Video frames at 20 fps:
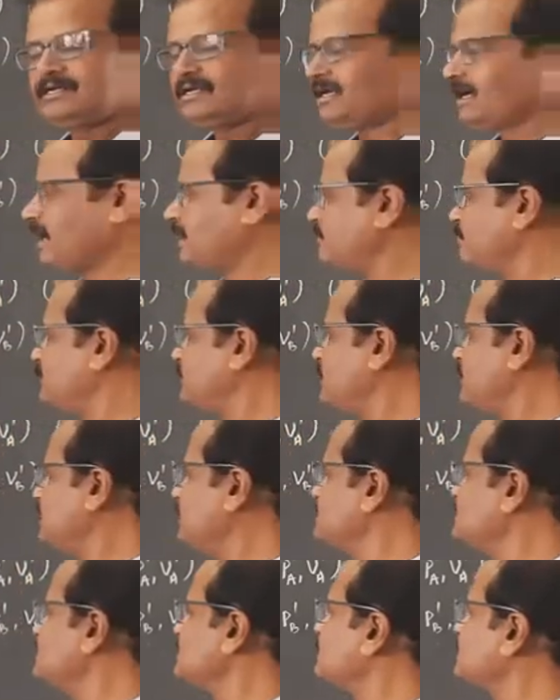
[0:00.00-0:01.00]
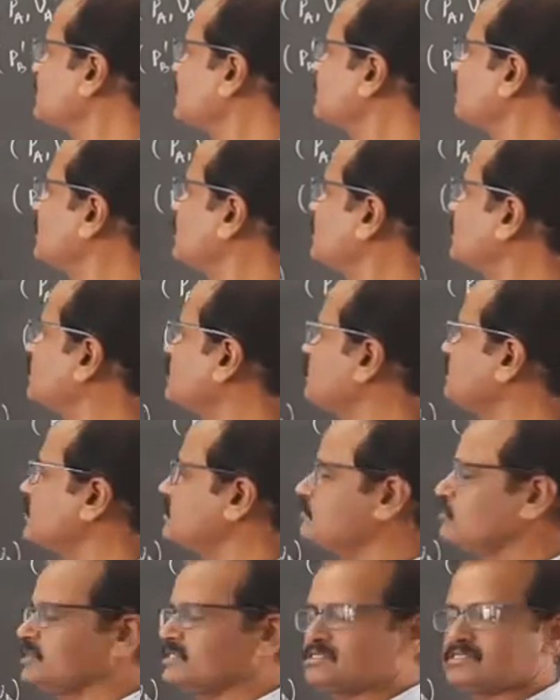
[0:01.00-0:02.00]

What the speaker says: and B is in thermal equilibrium with